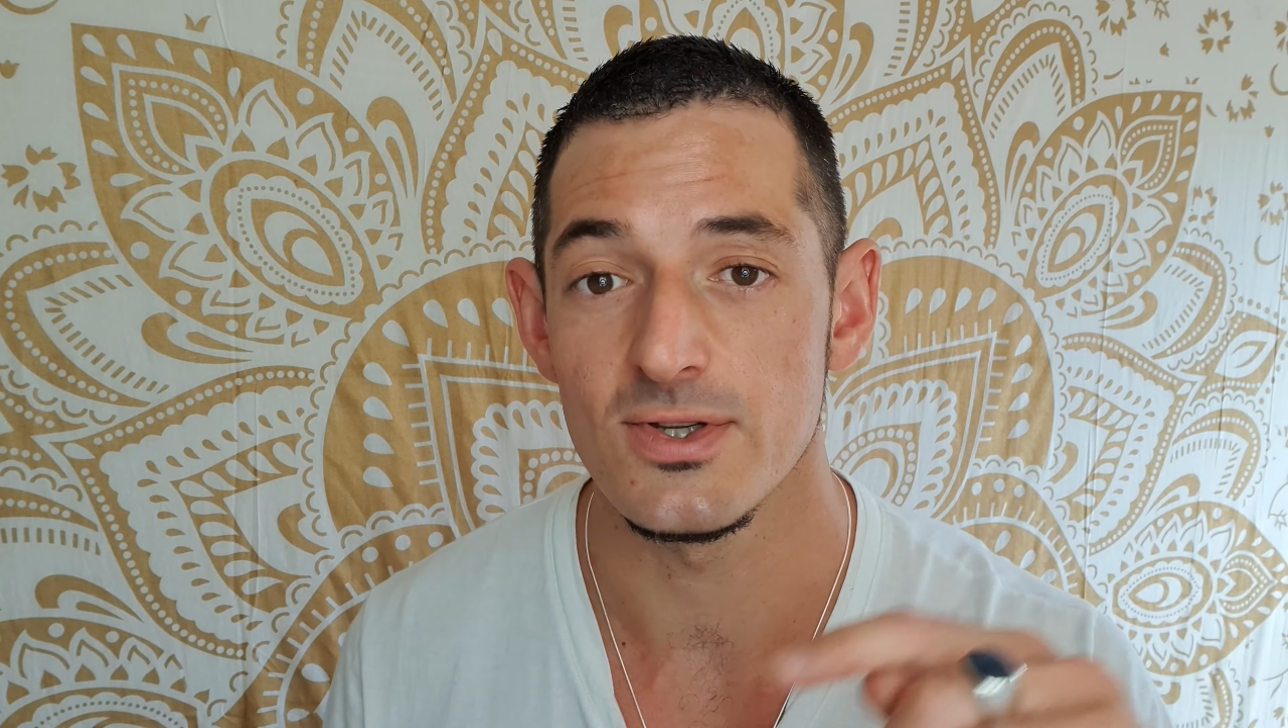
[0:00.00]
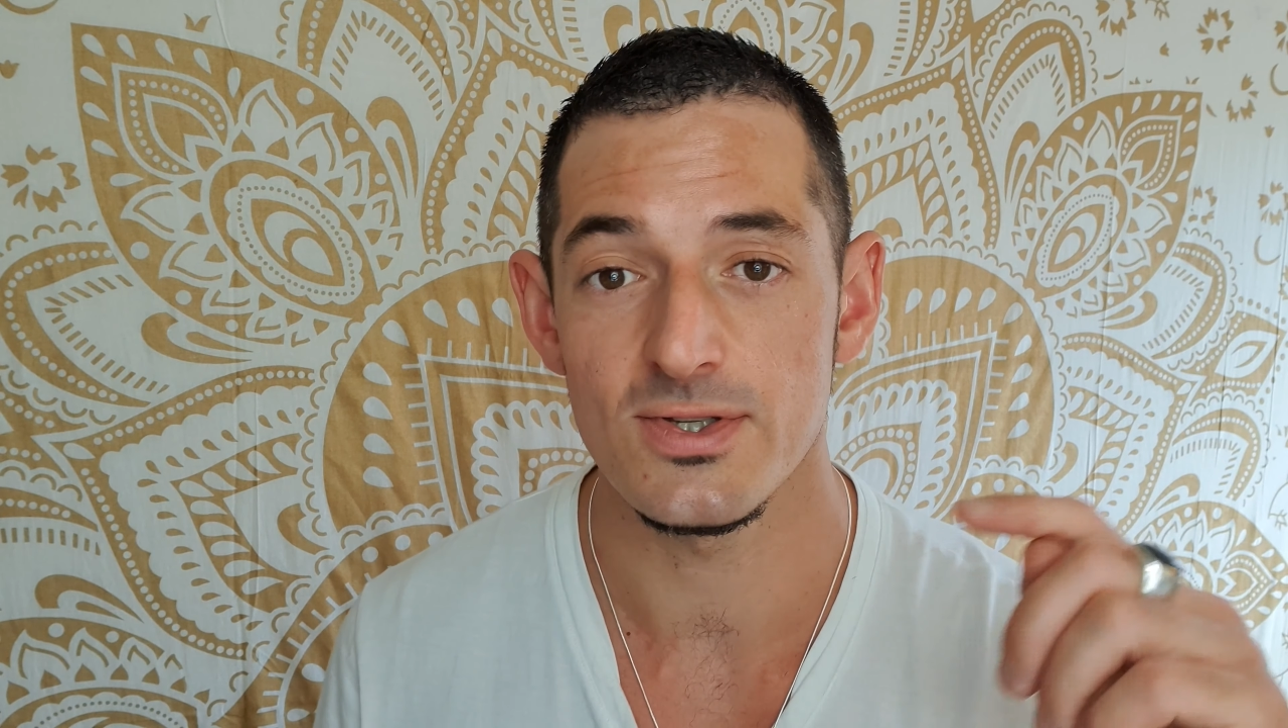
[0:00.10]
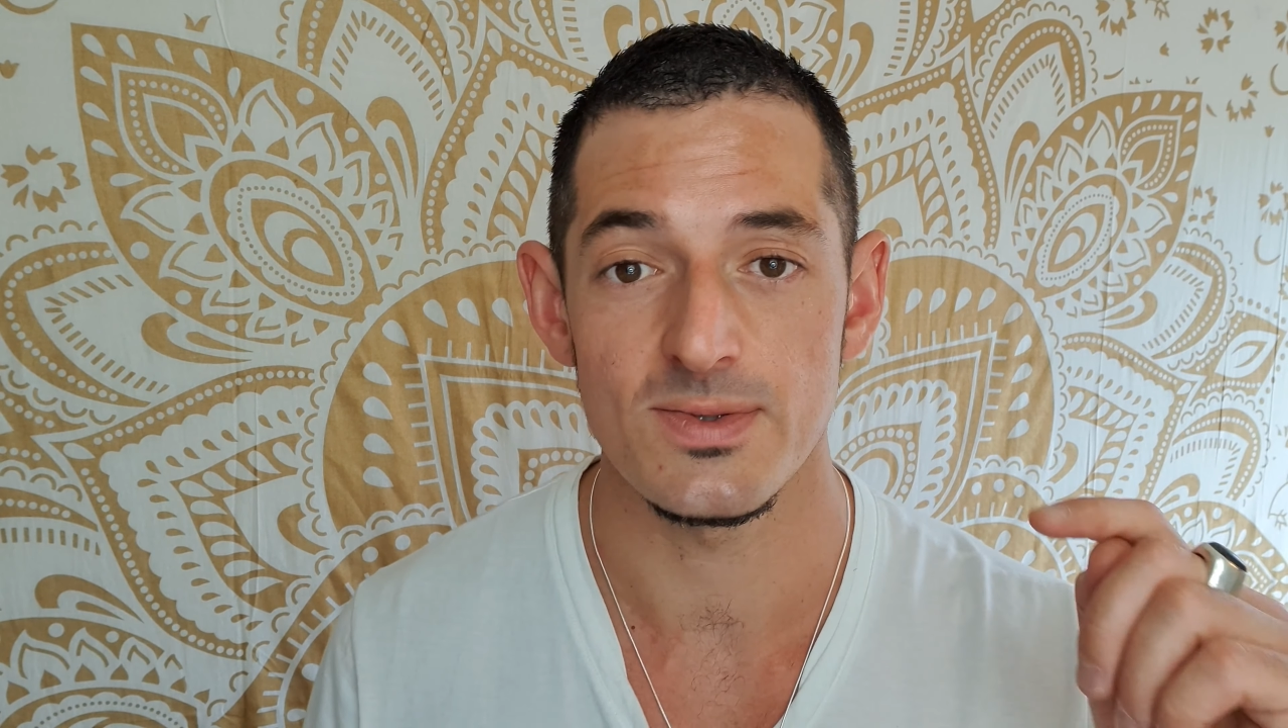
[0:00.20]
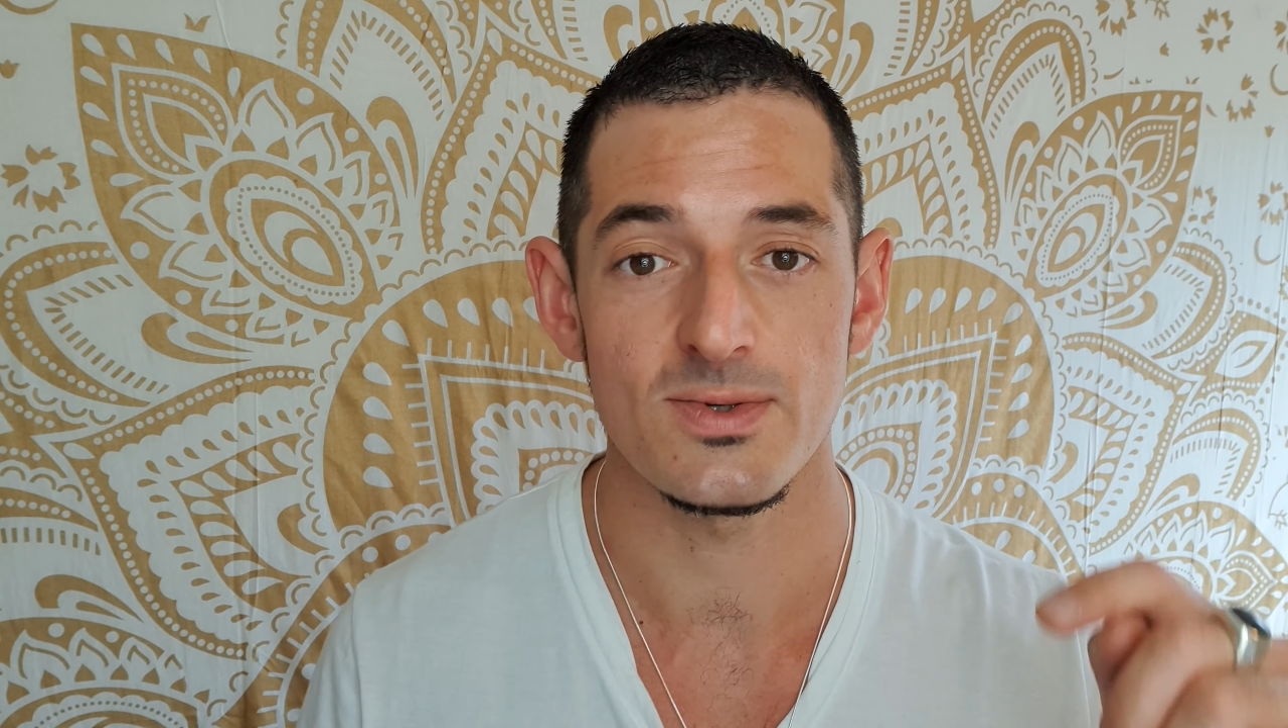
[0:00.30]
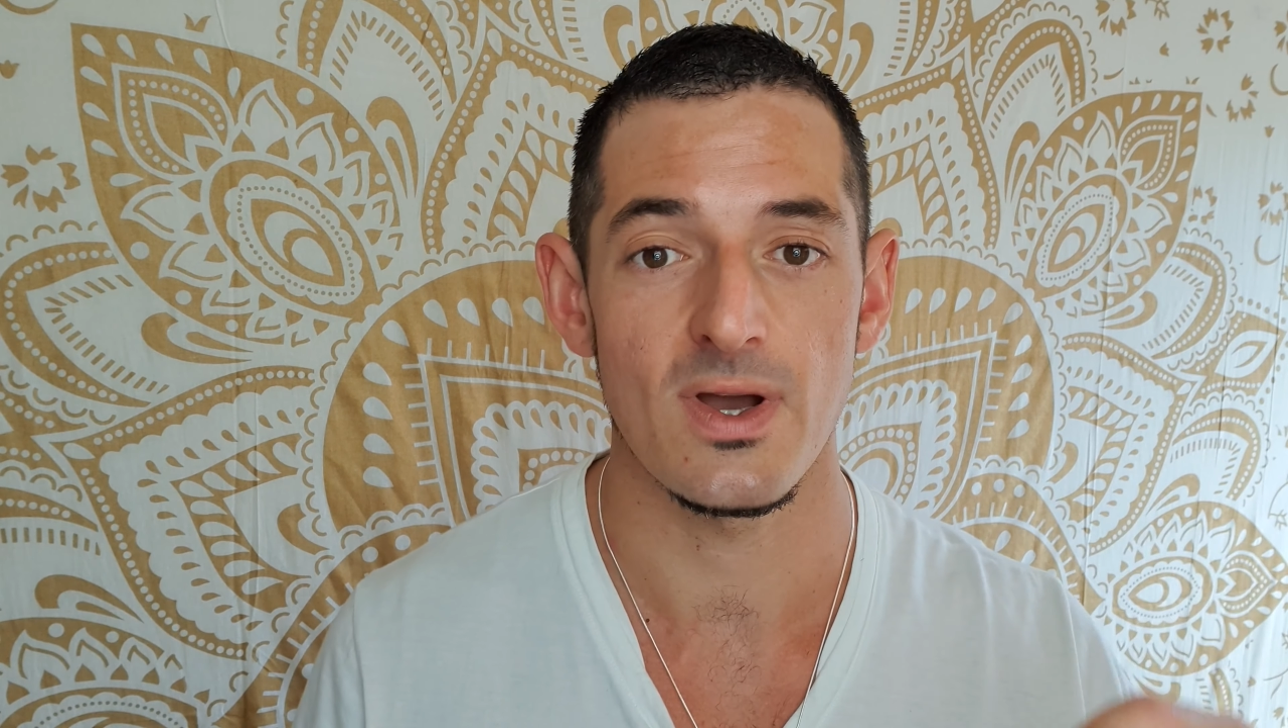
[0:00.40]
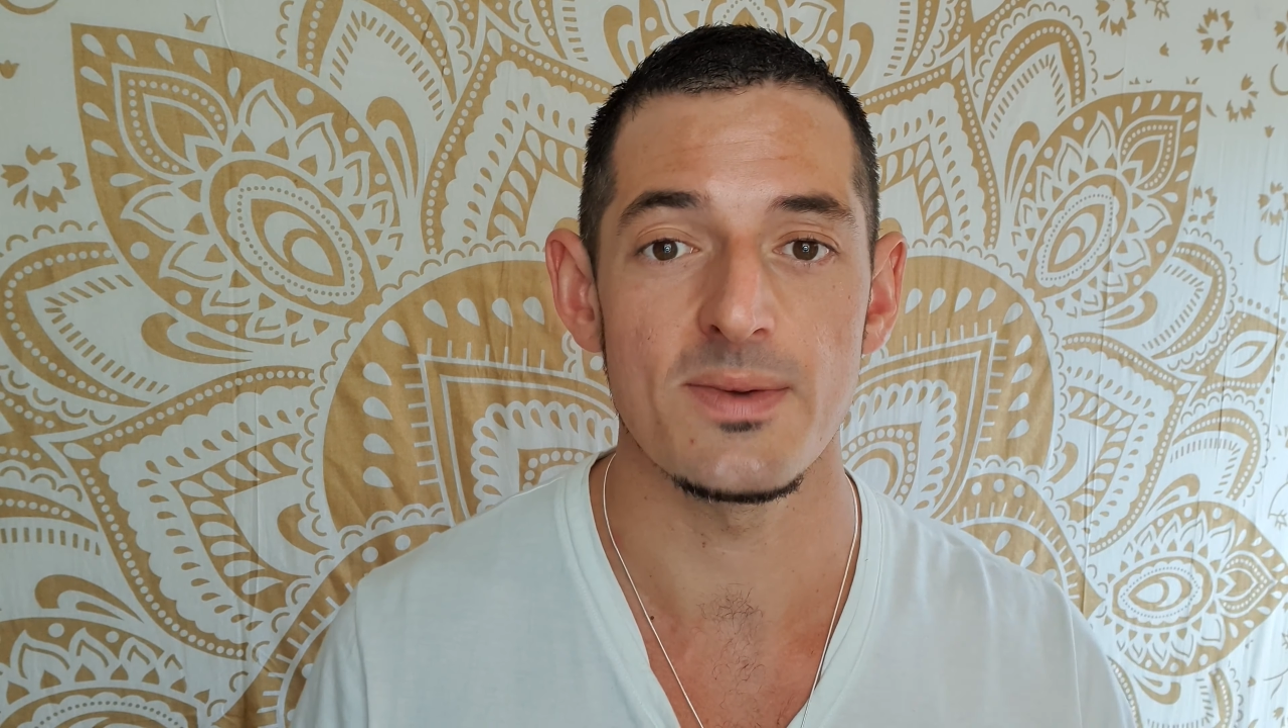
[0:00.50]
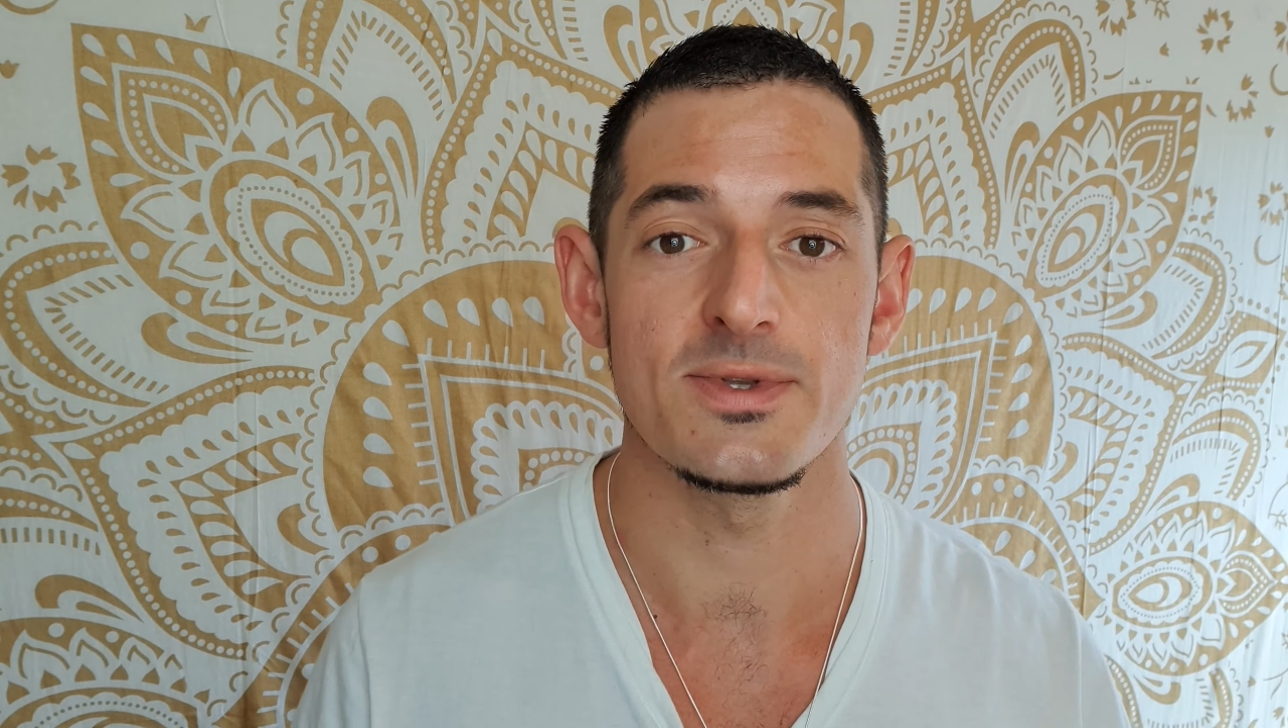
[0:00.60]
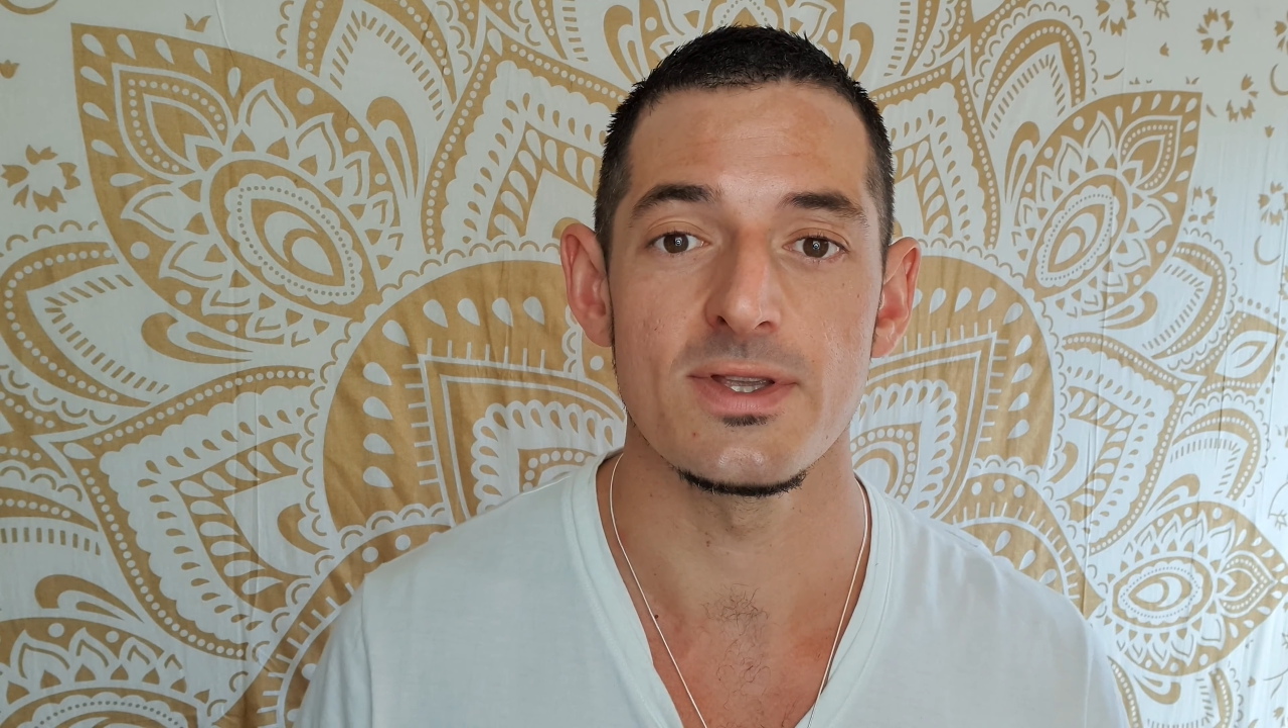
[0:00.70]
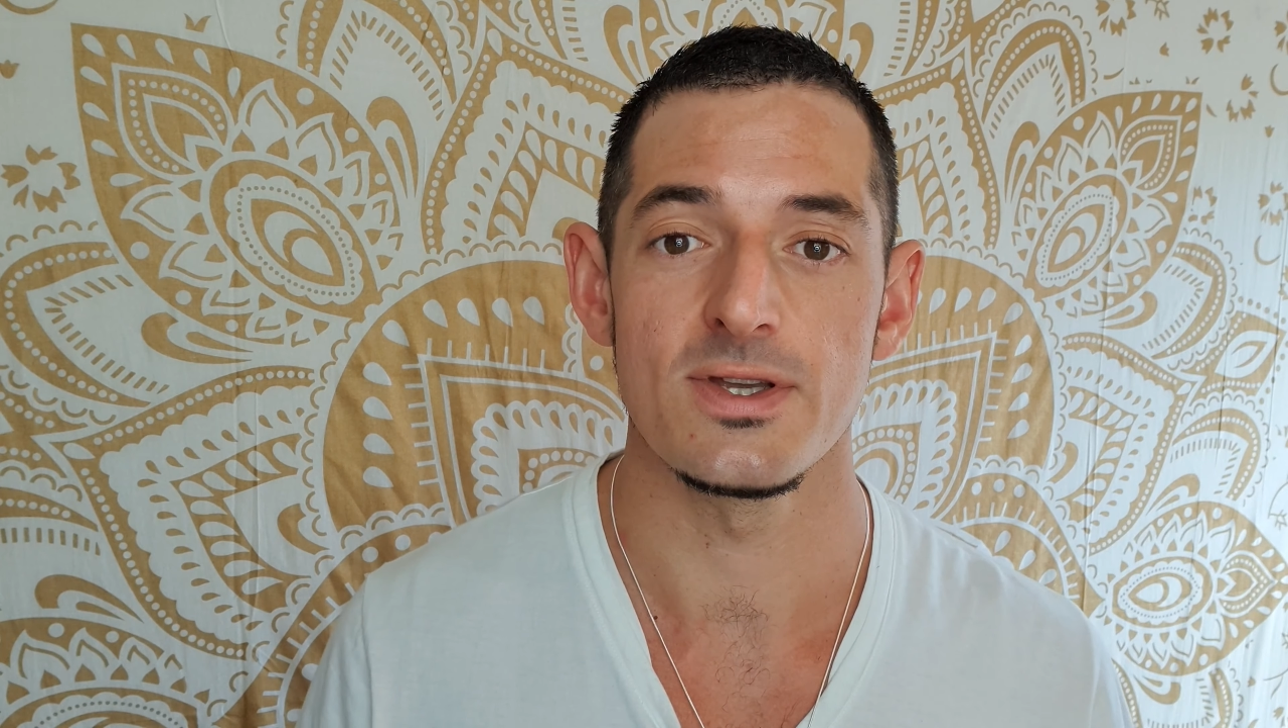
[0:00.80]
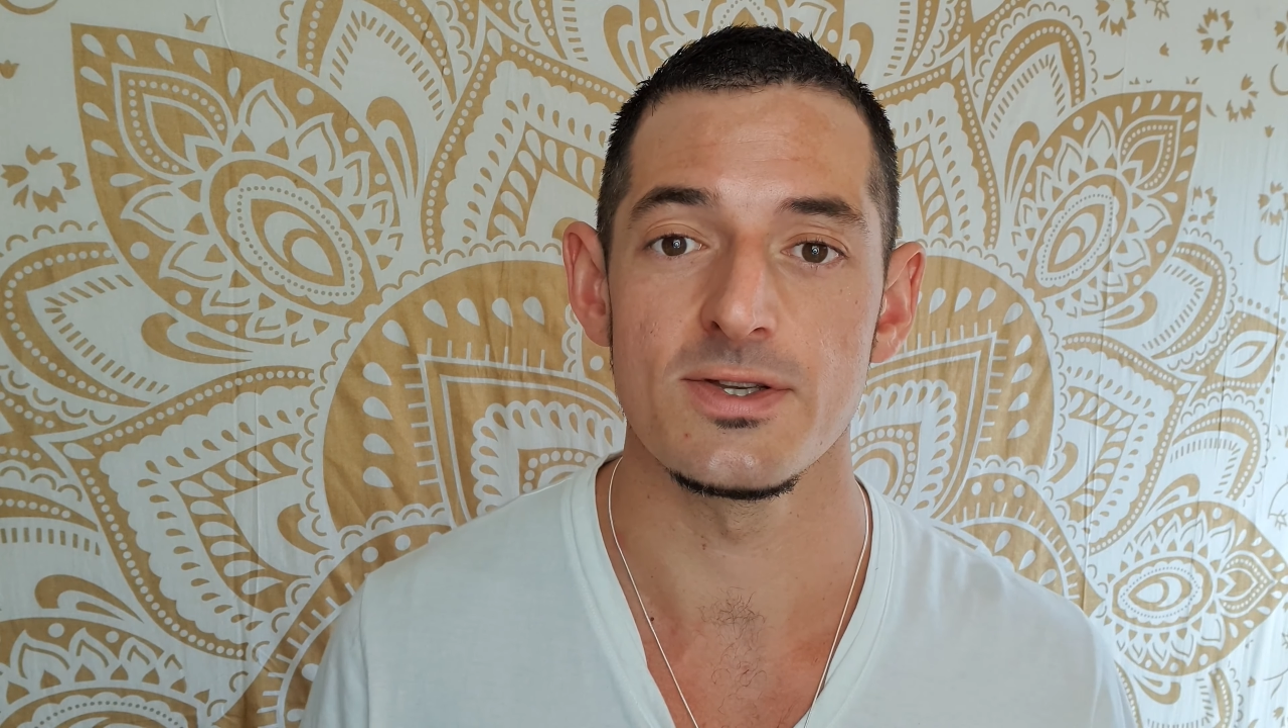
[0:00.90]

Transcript: subscribe to the